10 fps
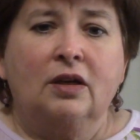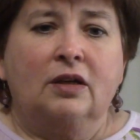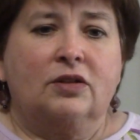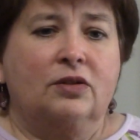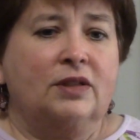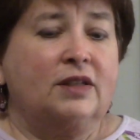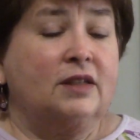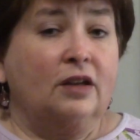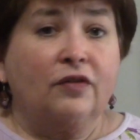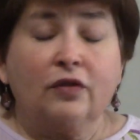So
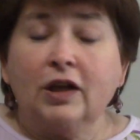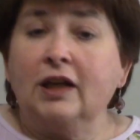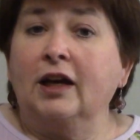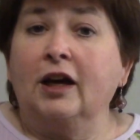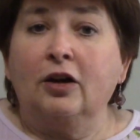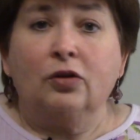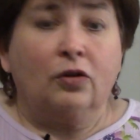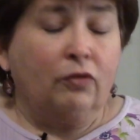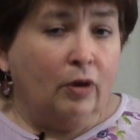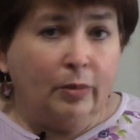instead of freaking out or
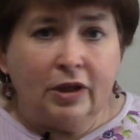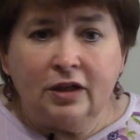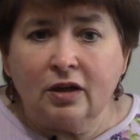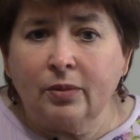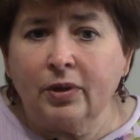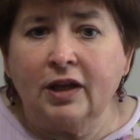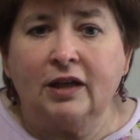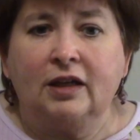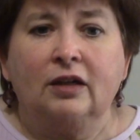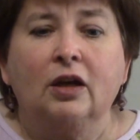grumbling and
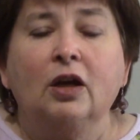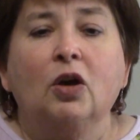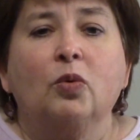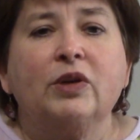complaining, we